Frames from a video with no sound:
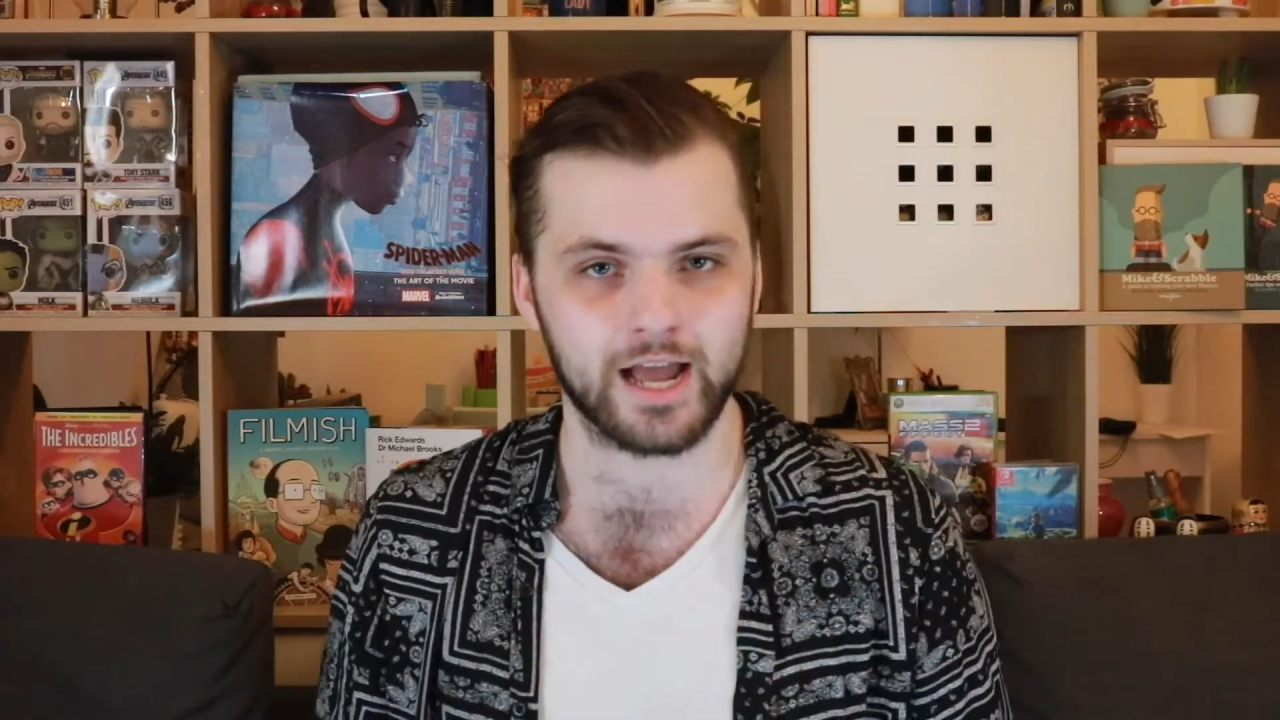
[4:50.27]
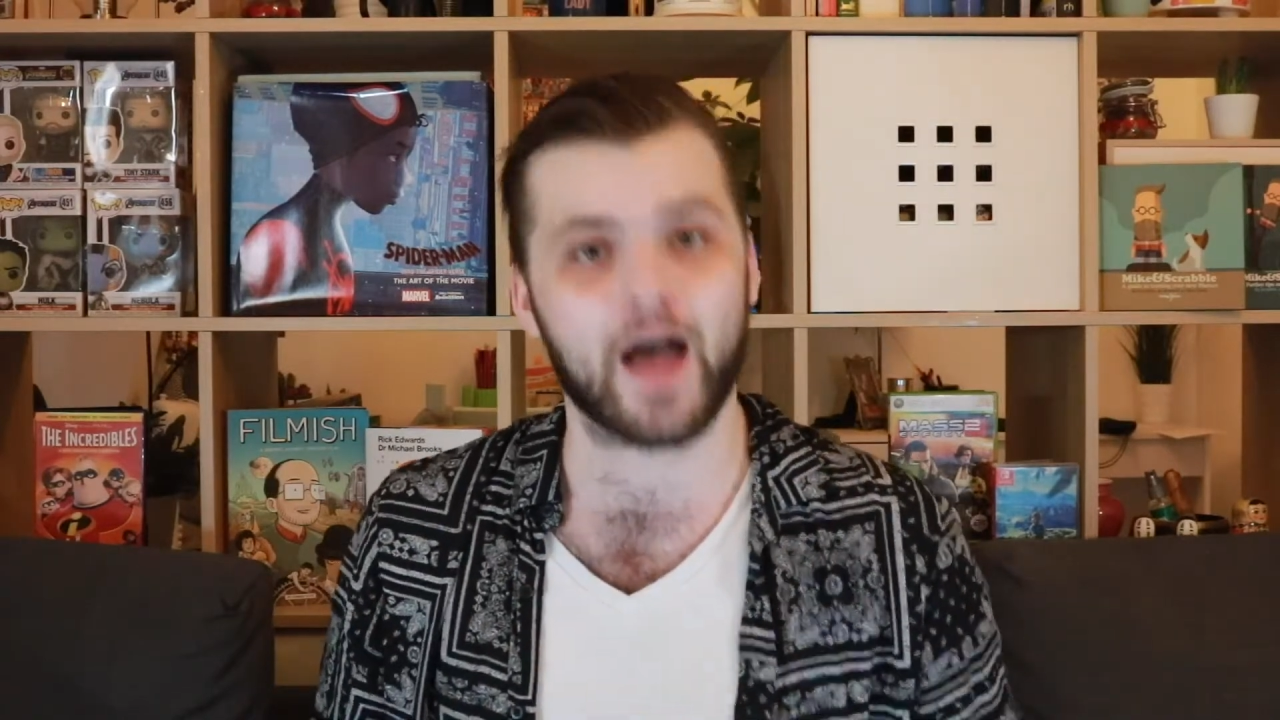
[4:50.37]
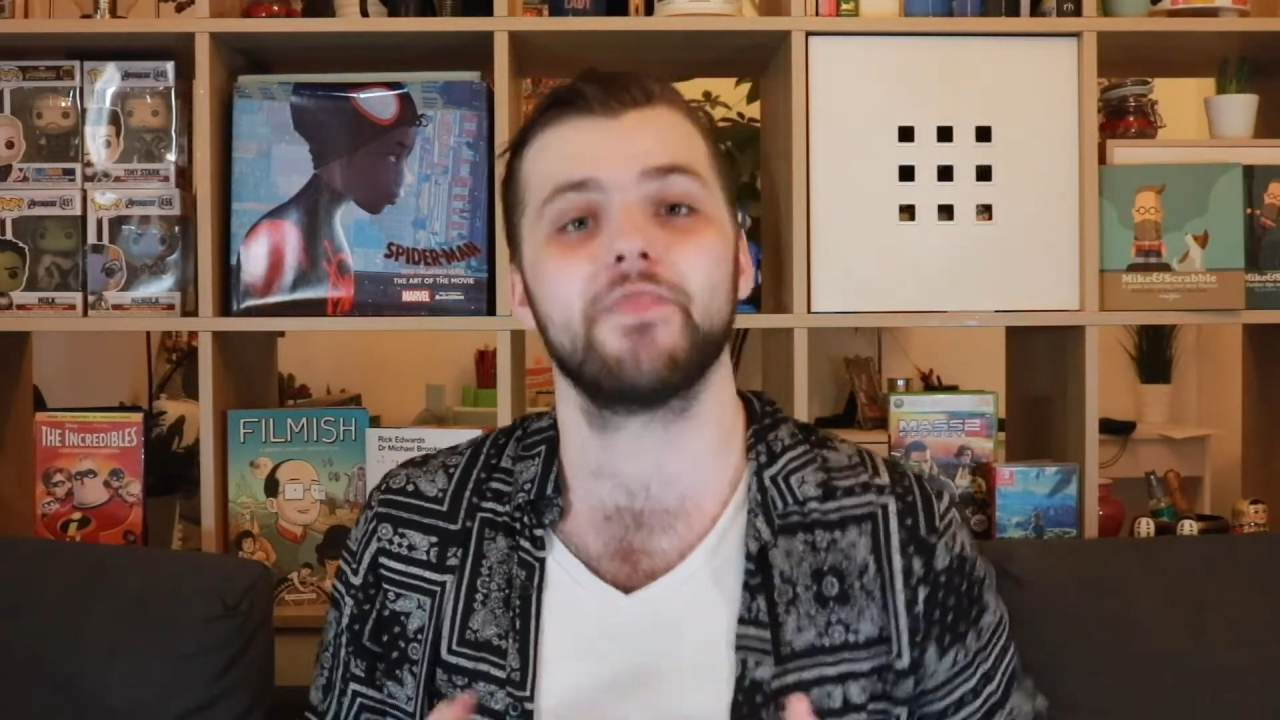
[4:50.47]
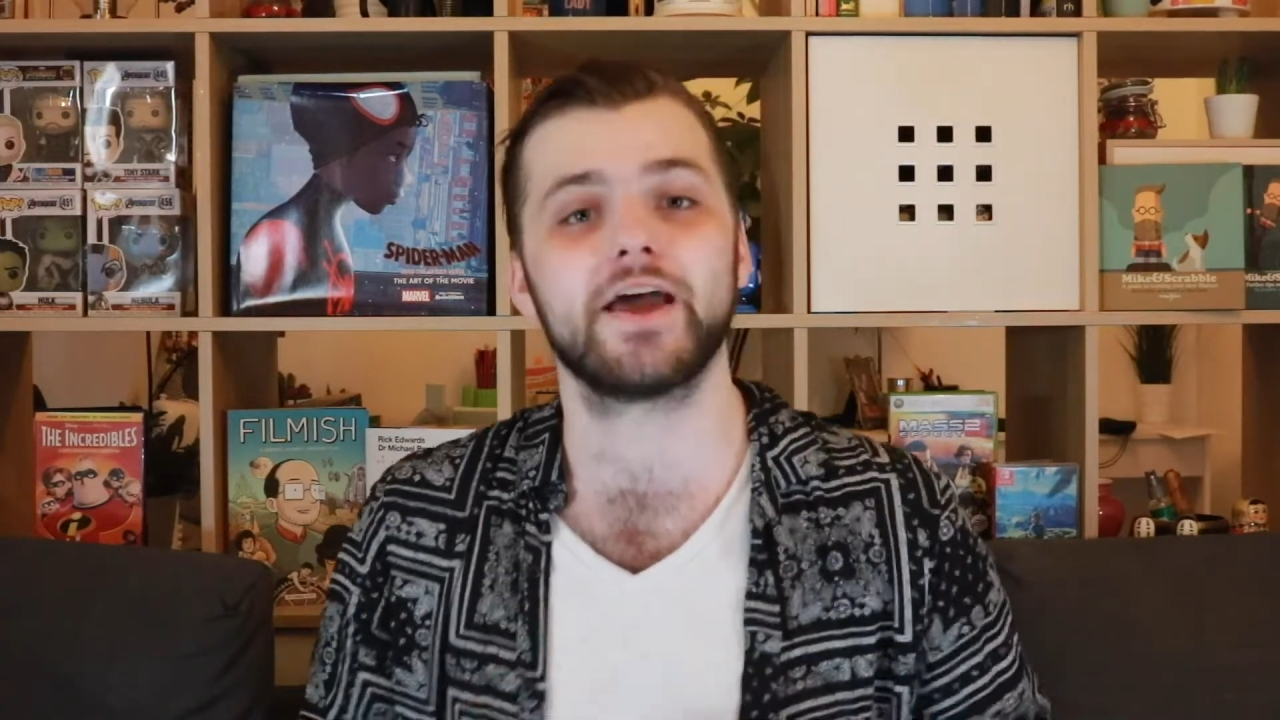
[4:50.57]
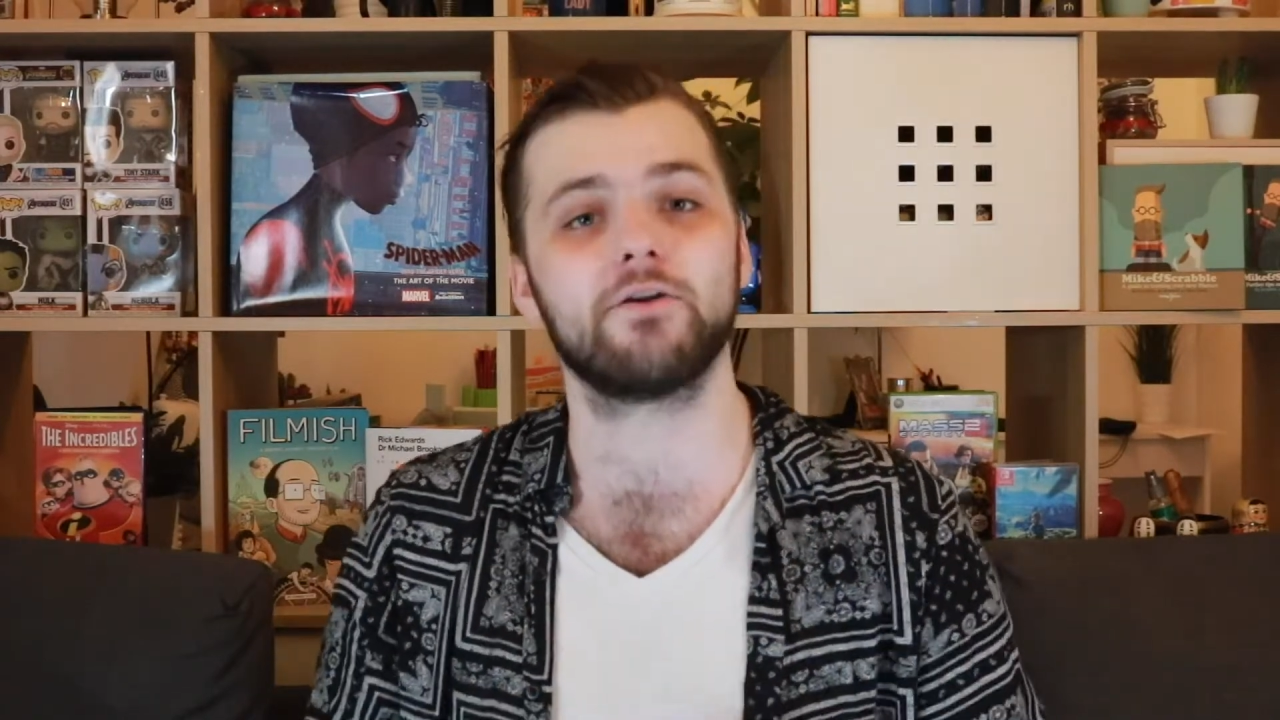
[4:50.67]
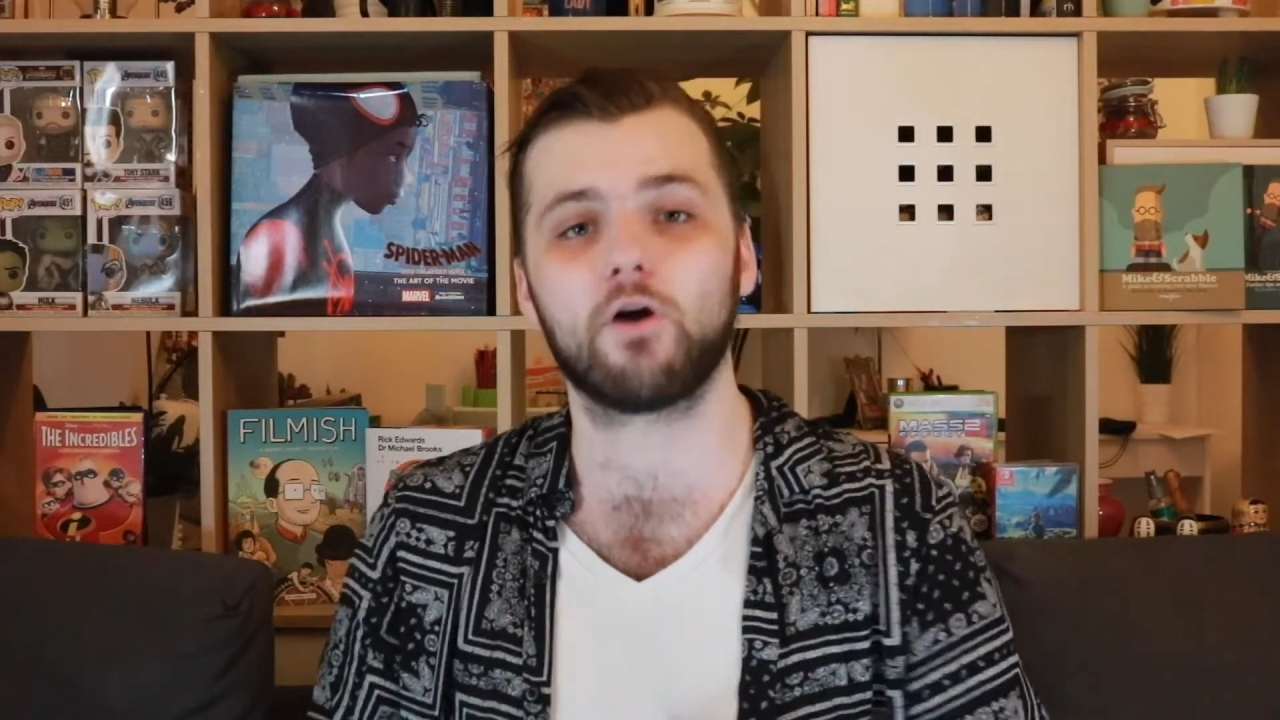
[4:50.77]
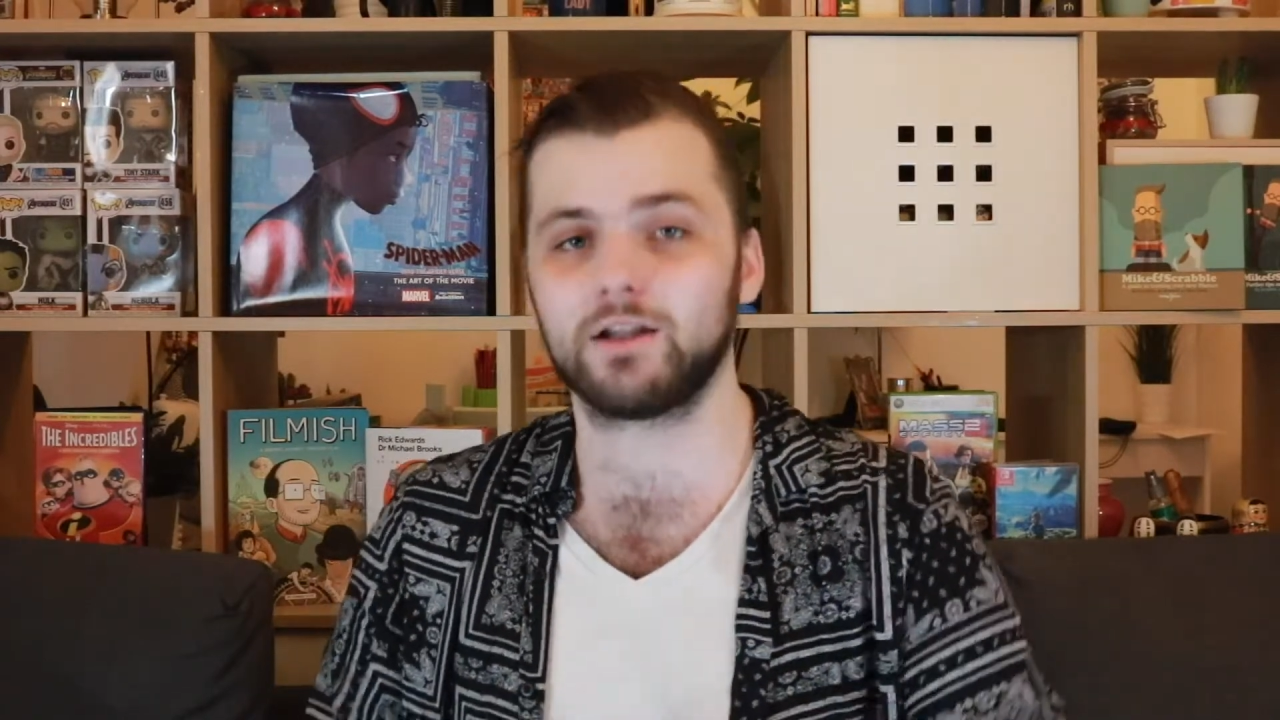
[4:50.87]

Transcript: And then